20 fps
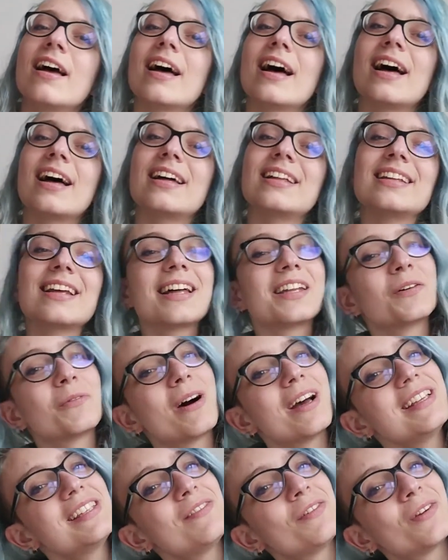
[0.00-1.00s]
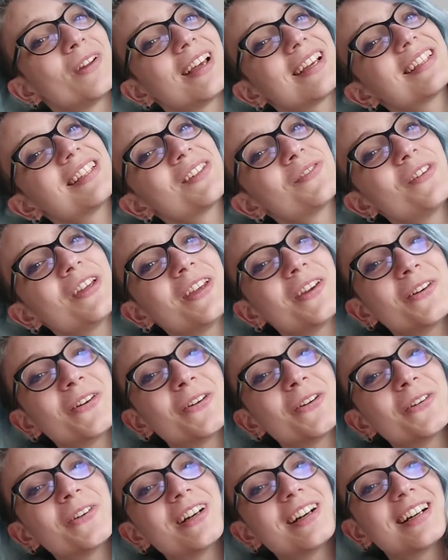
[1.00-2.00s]
And otherwise, if you like this
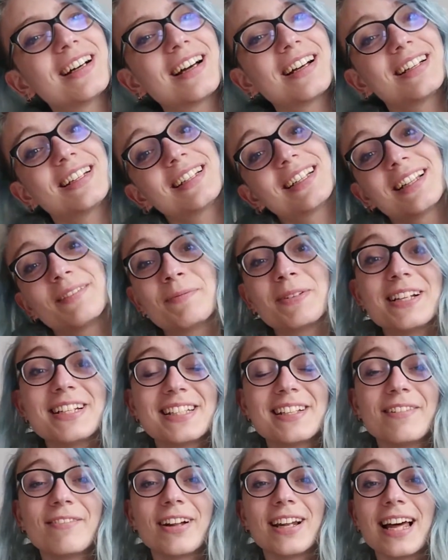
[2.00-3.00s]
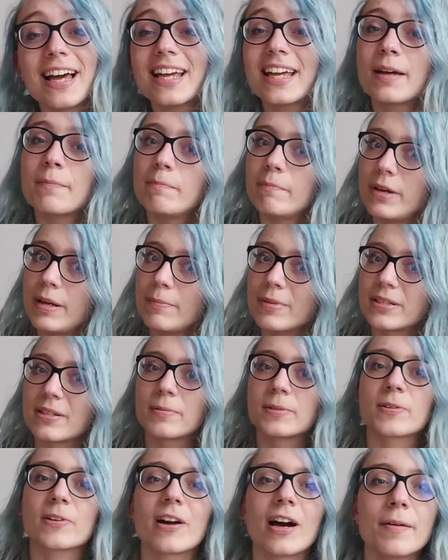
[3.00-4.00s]
video, please leave a like and maybe
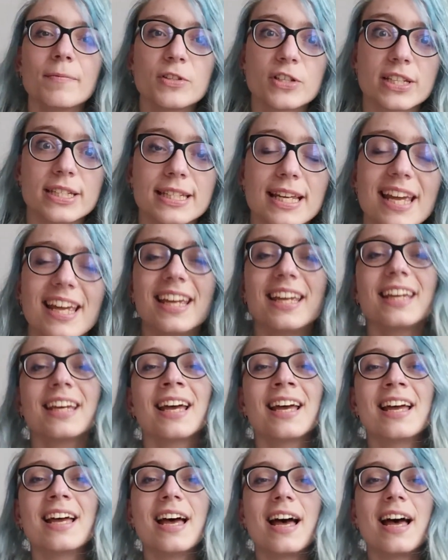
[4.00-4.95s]
subscribe, just saying.